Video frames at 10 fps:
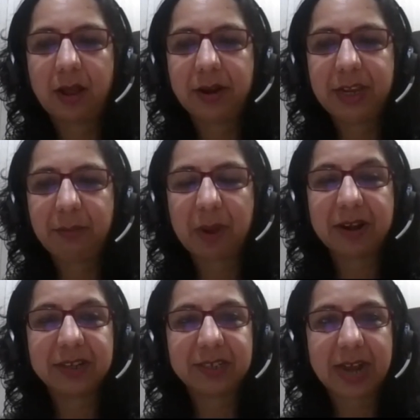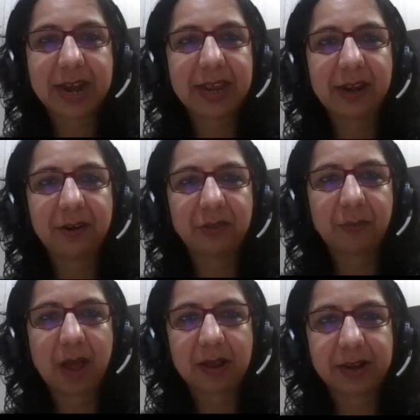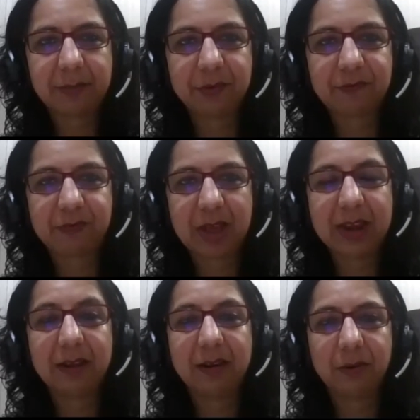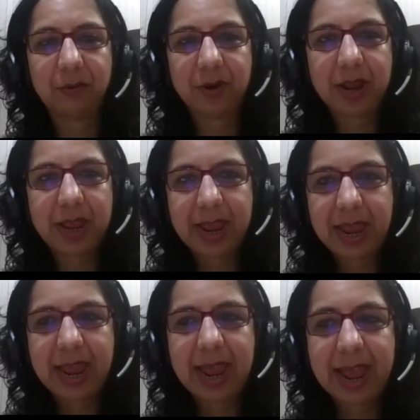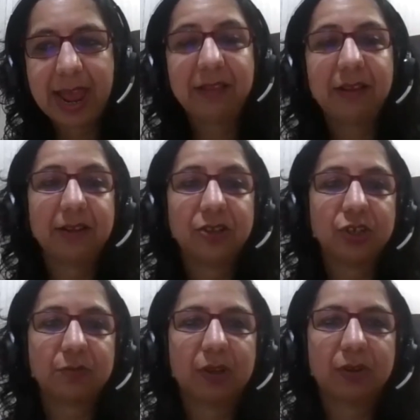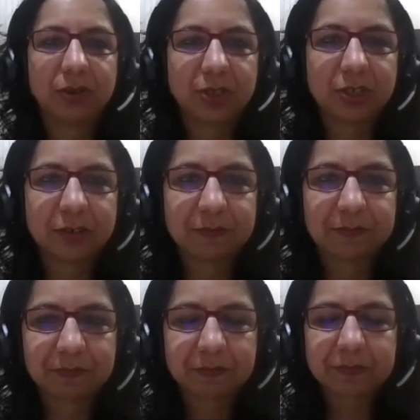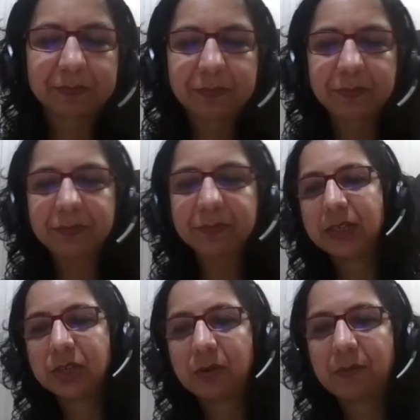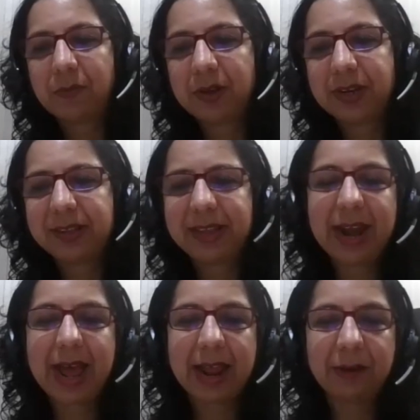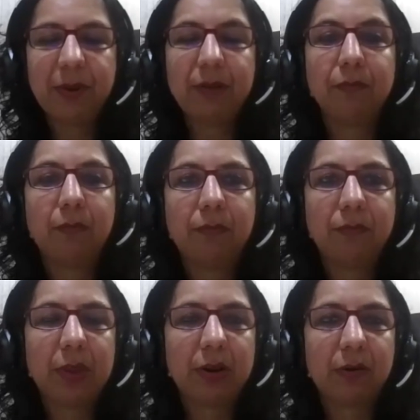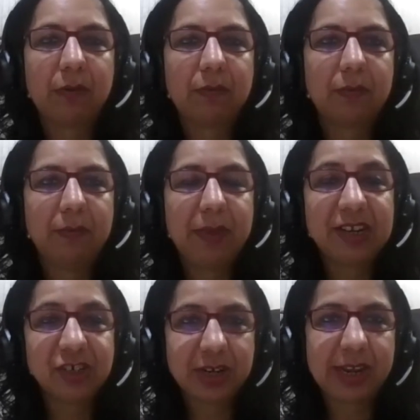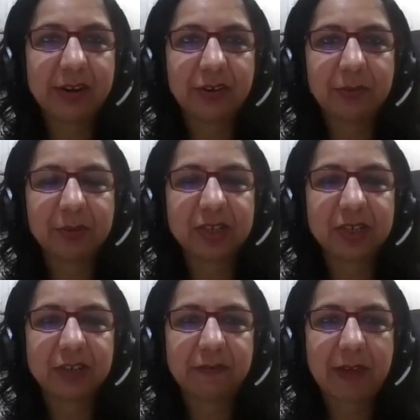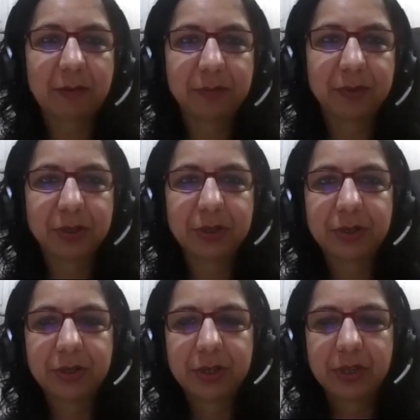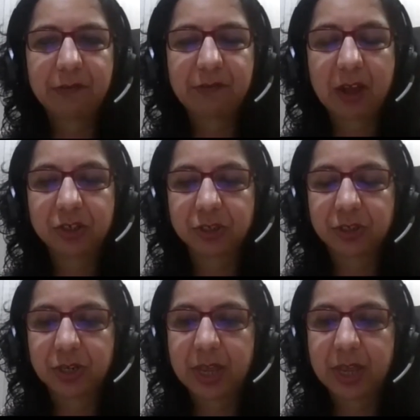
deep understanding into the marketing profile alone and the consumer goods. So till then, I had been, majorly into the business development function.